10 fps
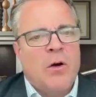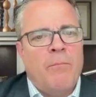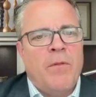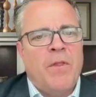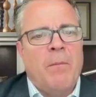
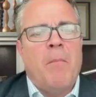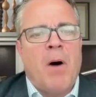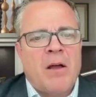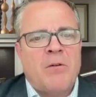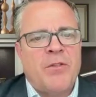the
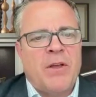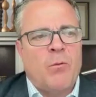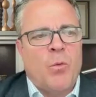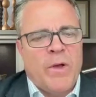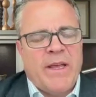model
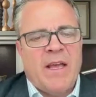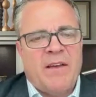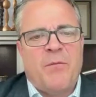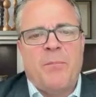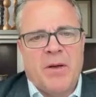that
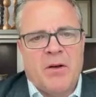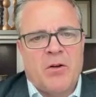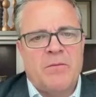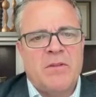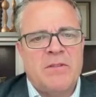we have
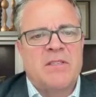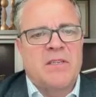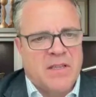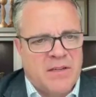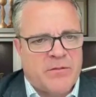built
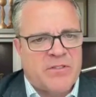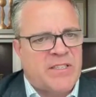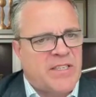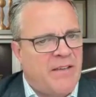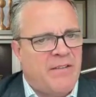delivers
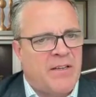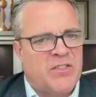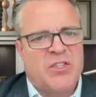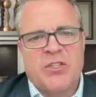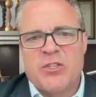
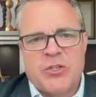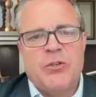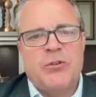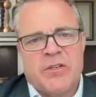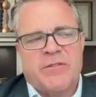savings to the
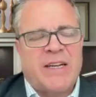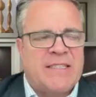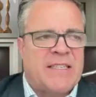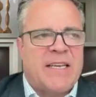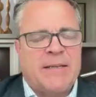tune of,
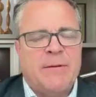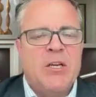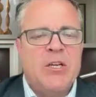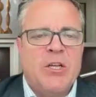I'd say,